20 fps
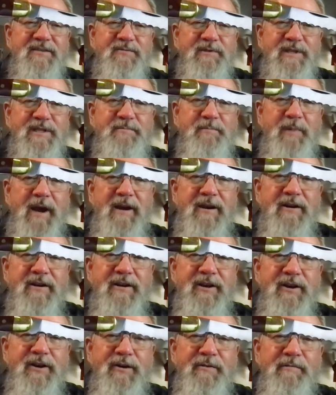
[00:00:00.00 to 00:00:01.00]
when
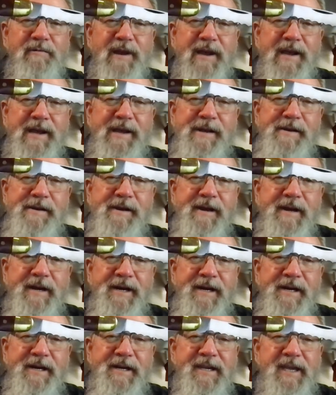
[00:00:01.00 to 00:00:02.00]
Spyderco
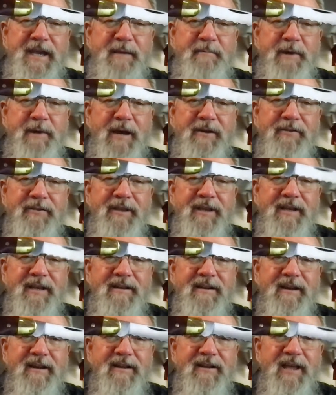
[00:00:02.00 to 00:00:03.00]
came out.
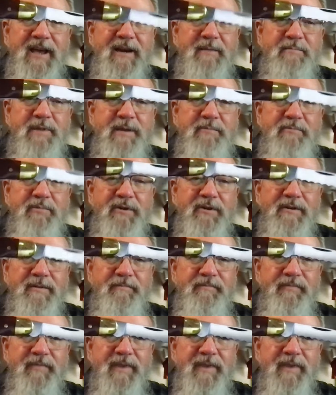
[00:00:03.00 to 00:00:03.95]
Then a lot of people